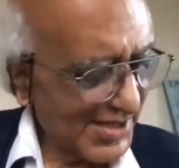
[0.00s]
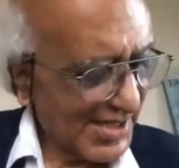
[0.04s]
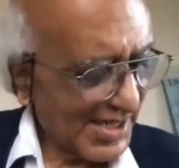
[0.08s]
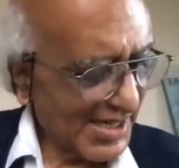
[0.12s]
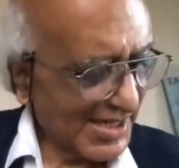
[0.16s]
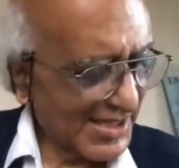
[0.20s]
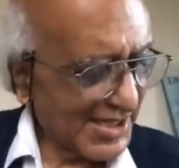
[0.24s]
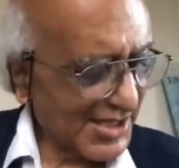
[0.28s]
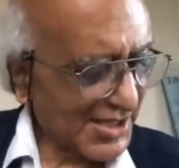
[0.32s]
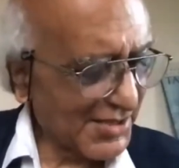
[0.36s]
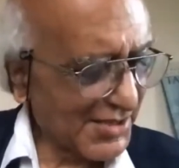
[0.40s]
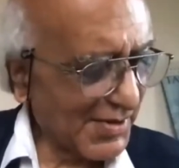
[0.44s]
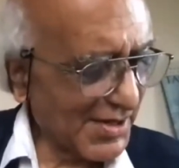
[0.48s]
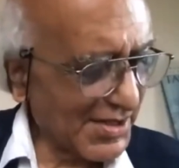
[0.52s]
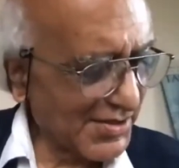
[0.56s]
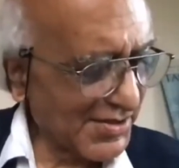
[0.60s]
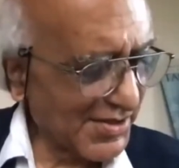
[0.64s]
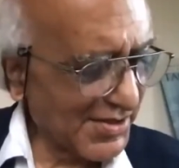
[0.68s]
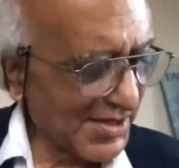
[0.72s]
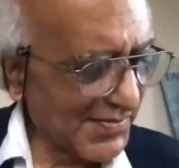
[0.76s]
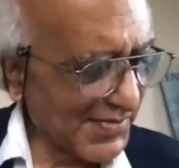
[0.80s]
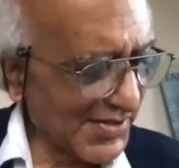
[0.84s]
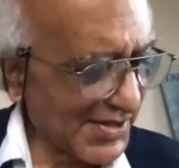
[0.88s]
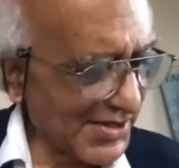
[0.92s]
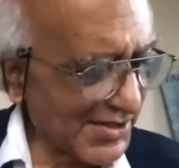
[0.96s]
I just want to
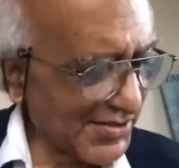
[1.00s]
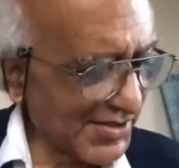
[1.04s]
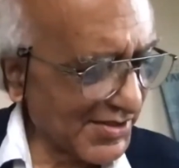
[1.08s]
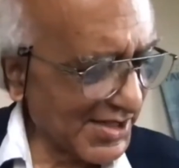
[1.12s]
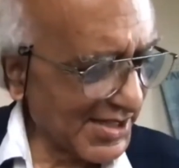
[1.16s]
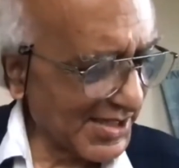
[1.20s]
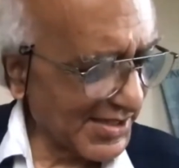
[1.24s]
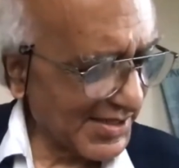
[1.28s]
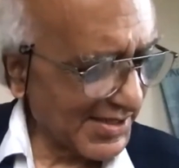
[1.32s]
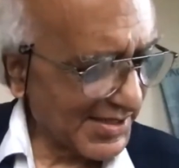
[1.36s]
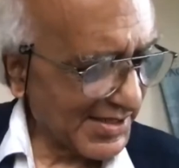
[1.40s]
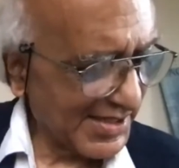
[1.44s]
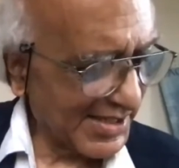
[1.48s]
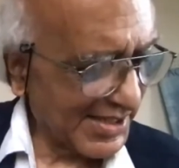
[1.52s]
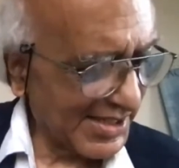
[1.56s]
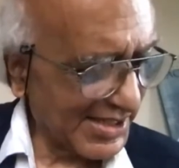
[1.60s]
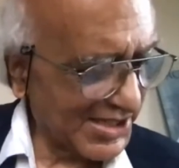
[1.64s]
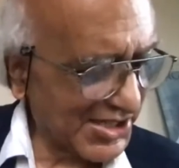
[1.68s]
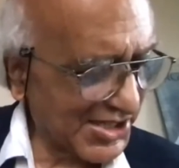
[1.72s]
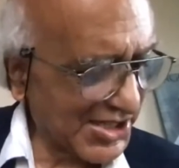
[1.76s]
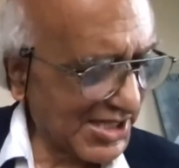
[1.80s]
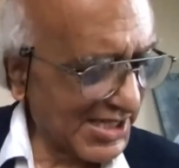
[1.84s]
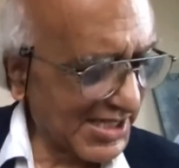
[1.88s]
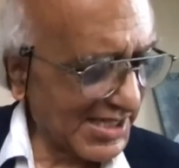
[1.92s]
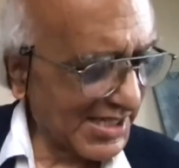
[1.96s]
refer to the
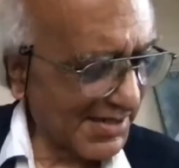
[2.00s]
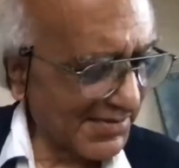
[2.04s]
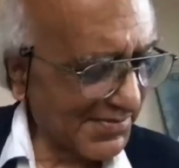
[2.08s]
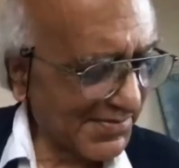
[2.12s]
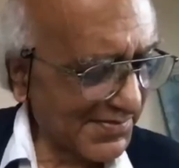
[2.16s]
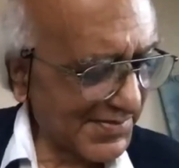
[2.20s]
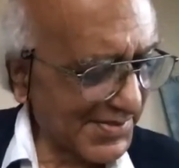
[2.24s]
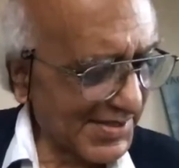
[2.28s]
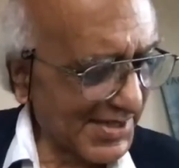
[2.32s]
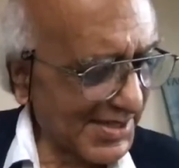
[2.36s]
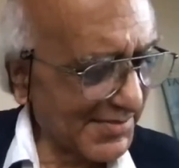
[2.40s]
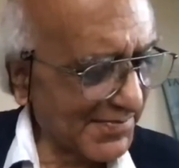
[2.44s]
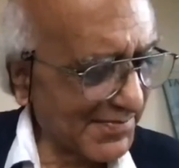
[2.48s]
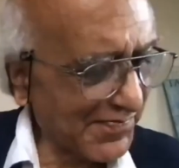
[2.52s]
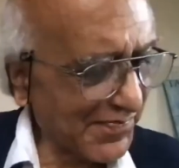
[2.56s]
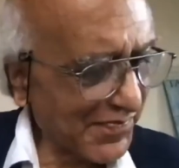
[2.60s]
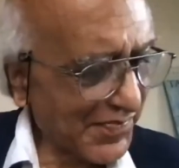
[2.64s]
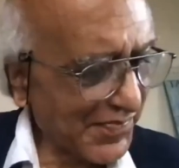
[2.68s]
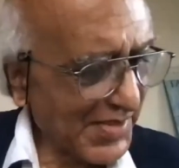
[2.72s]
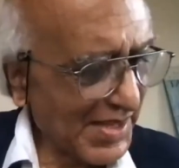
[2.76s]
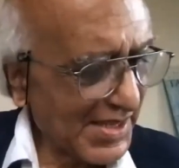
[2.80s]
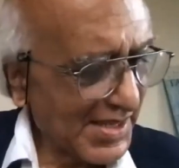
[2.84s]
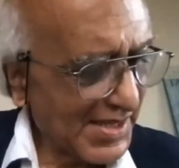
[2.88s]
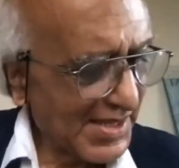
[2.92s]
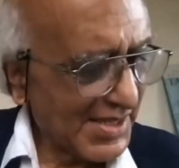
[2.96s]
history of
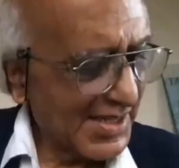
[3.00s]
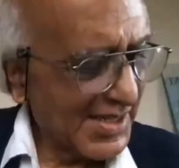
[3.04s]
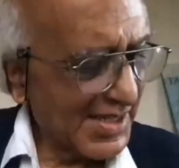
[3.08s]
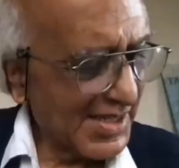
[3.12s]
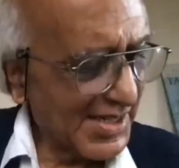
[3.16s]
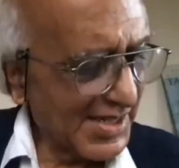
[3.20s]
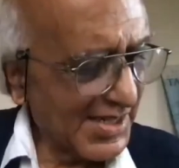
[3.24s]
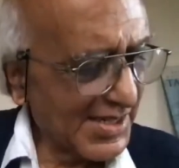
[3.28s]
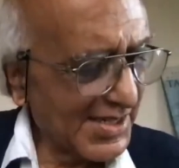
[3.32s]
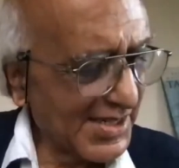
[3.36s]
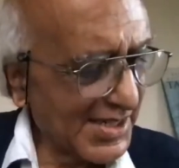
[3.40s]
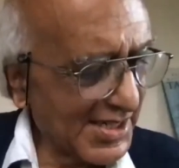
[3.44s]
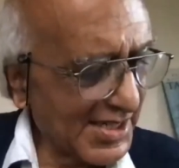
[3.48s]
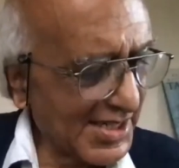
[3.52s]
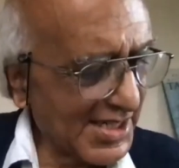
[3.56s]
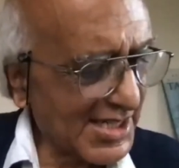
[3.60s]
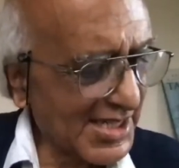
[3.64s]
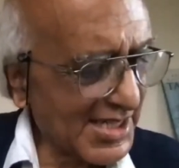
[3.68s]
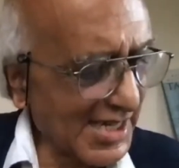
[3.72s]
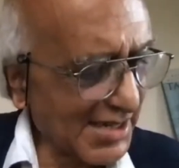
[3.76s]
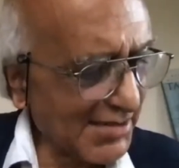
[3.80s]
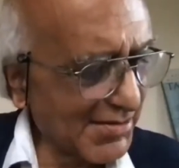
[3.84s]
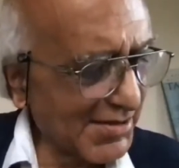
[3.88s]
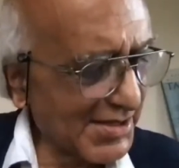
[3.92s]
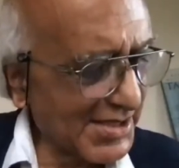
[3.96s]

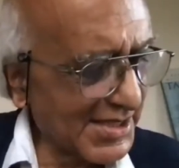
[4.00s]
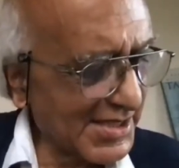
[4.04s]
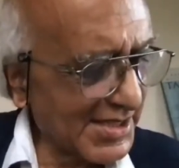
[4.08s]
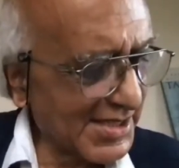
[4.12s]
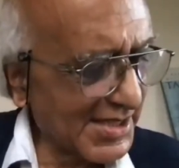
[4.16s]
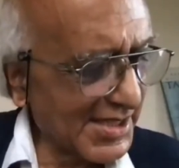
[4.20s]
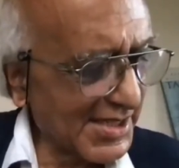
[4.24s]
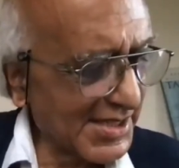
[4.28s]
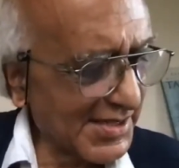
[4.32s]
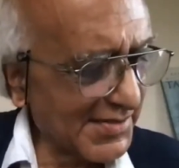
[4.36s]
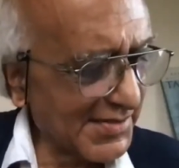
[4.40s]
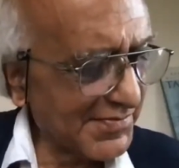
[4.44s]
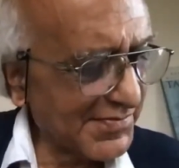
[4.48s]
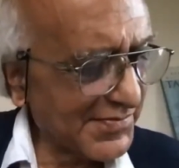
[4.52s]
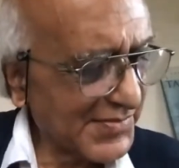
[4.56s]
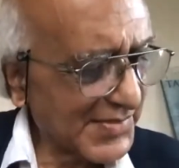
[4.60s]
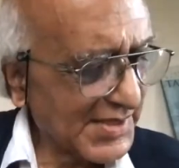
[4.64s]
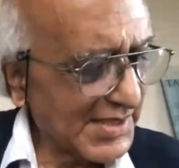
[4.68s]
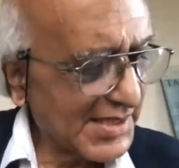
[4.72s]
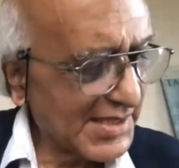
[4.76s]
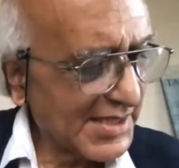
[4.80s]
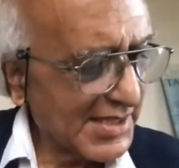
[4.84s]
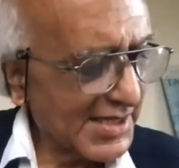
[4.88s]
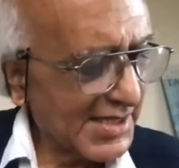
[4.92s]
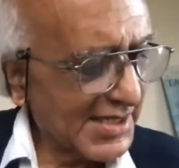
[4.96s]
English language
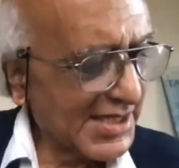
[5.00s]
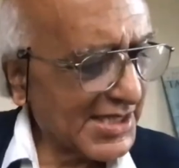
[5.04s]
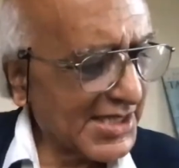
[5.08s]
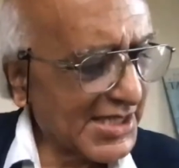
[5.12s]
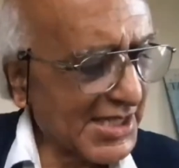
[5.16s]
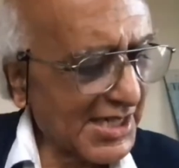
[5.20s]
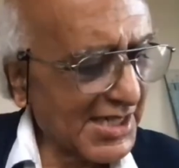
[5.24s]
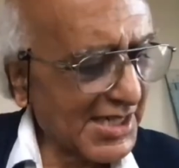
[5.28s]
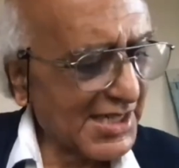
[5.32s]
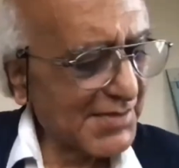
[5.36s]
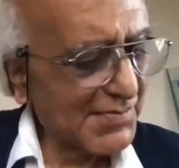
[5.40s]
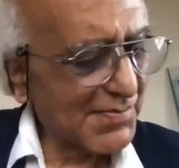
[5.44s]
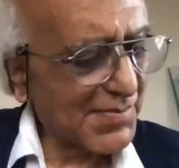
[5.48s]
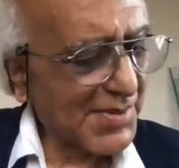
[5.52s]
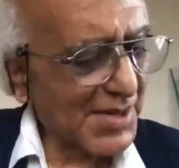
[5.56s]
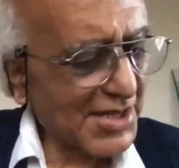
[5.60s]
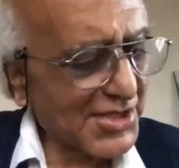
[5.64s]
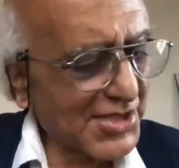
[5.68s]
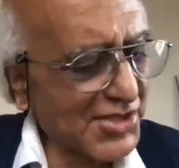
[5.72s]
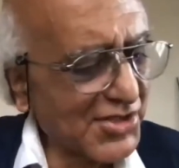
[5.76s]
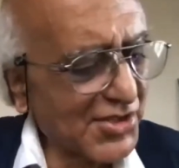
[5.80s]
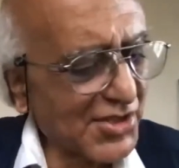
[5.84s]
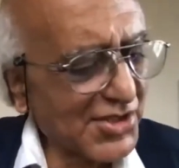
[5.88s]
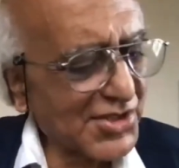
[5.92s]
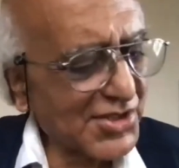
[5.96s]
studies.
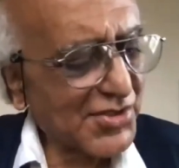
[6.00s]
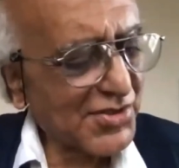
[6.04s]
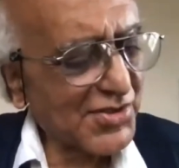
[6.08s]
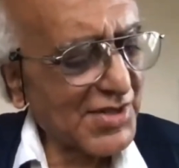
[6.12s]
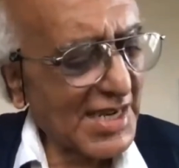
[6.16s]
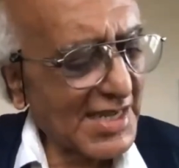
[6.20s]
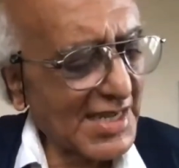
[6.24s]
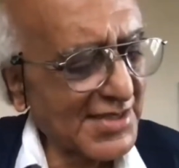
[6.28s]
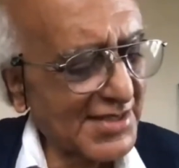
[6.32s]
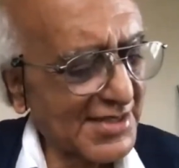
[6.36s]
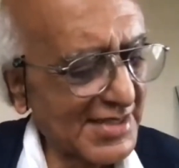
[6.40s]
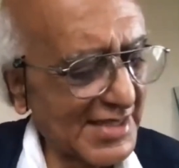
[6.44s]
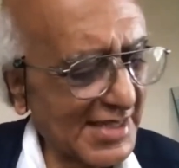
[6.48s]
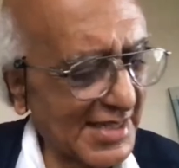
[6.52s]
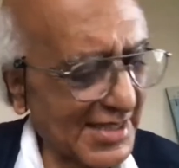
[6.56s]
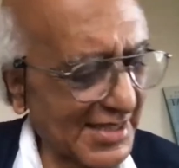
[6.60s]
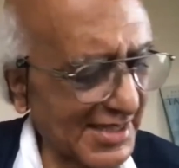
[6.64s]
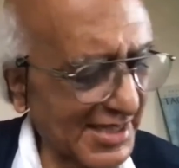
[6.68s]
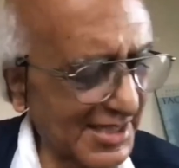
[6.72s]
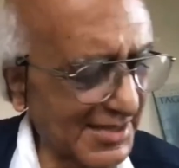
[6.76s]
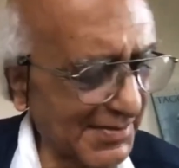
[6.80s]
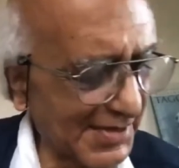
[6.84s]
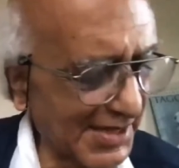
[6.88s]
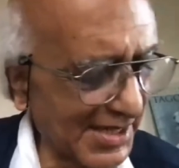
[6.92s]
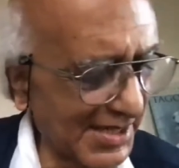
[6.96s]
Braj Kachru has said
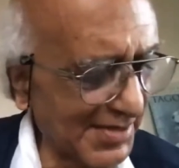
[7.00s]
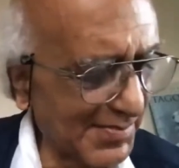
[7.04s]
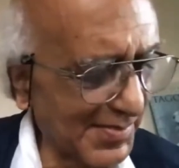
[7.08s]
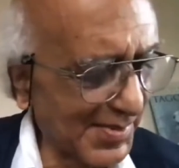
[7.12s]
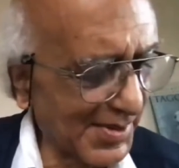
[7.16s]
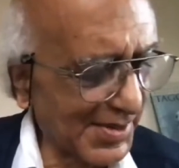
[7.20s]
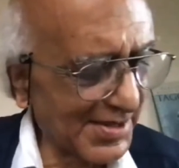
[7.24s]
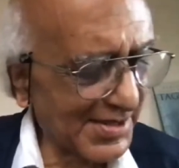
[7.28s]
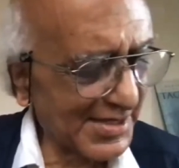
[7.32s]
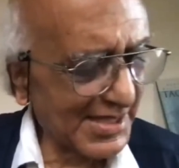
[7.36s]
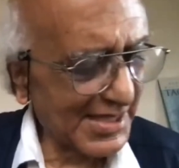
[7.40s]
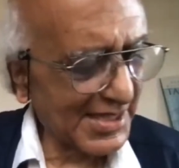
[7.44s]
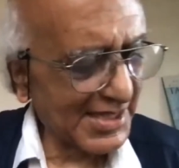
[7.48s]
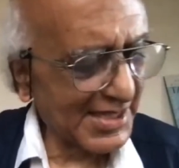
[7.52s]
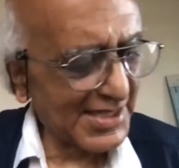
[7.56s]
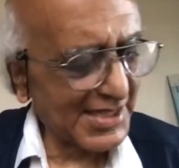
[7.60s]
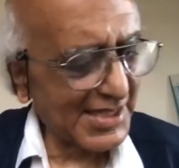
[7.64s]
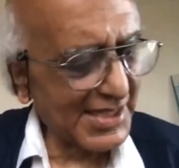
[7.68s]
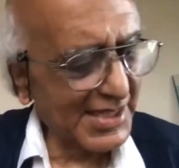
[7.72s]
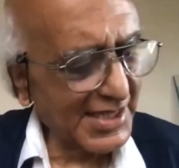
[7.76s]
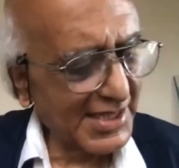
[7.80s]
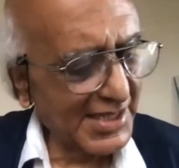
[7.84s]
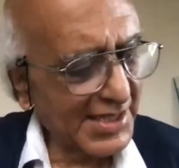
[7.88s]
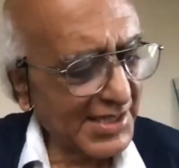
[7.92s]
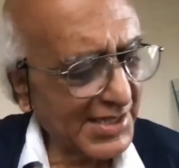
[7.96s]
these very important things.
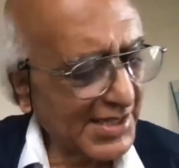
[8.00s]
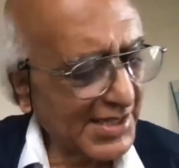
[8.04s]
He